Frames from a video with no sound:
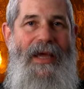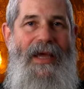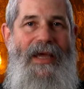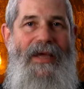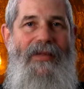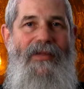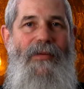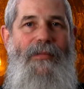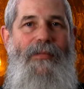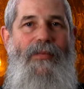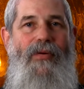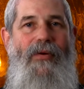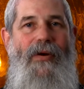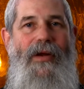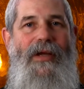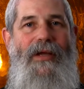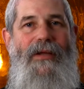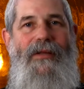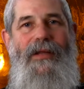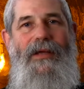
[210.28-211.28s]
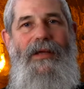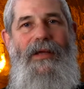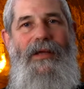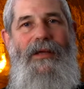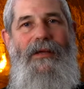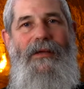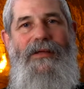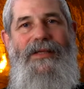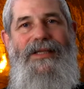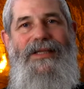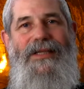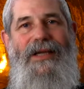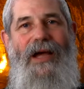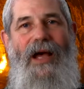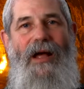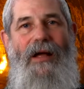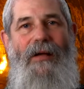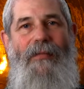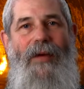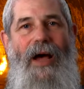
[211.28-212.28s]
In the
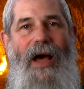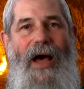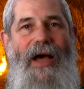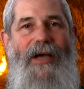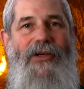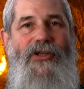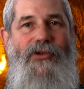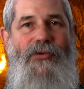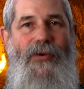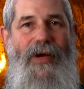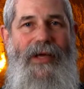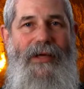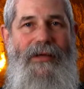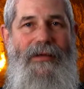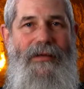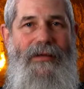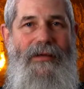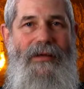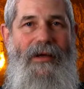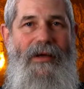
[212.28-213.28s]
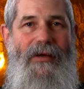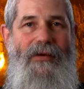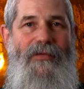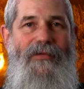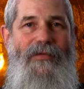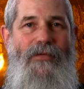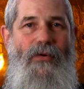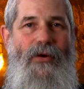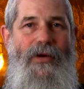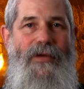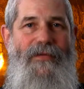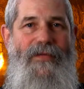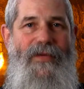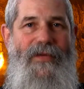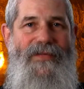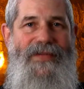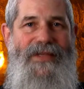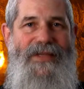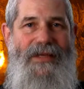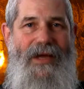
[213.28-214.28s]
Psalm Ashrei, the
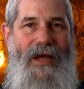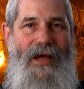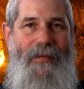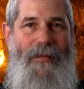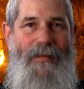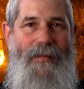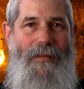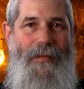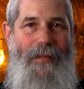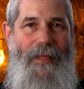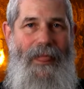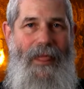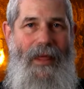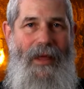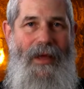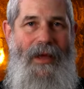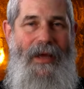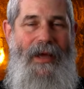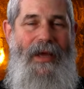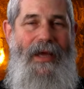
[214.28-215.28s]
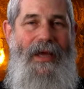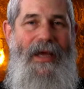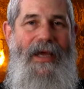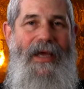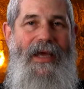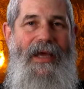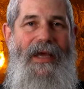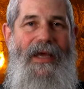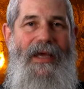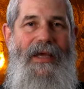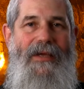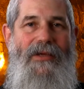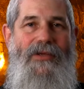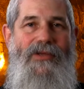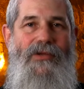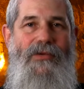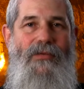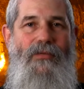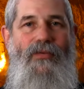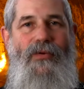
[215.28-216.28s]
145th Psalm, it
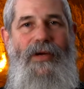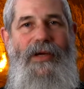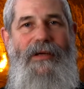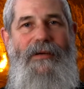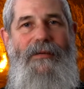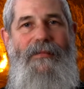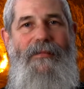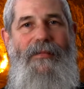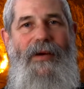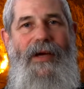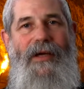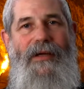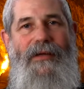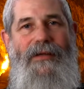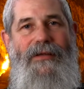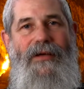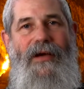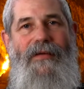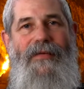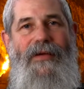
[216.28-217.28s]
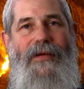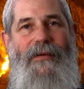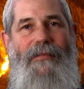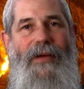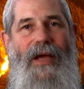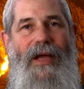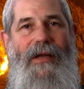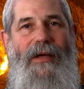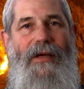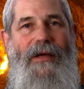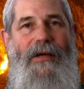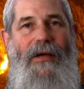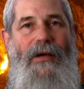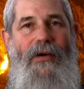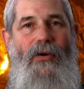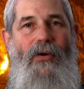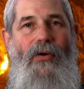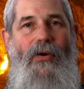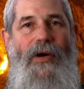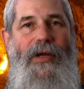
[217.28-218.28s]
is written by David HaMelech
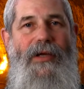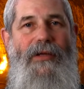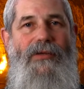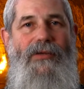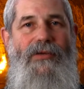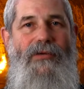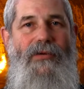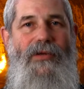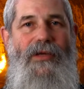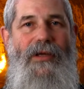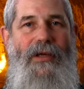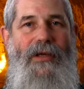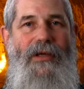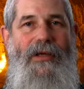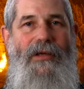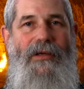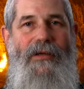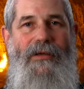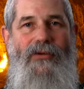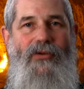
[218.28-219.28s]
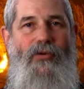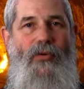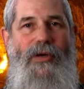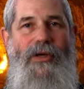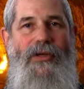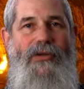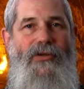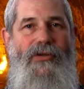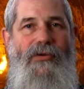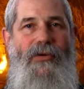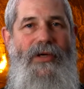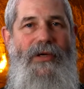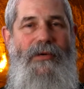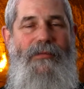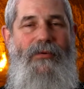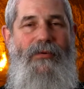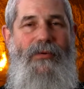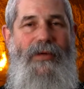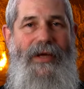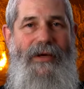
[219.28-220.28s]
according to the 22
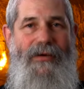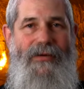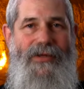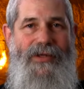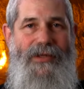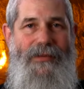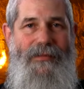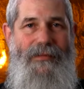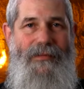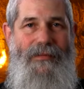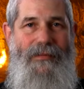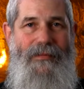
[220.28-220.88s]
Hebrew letters.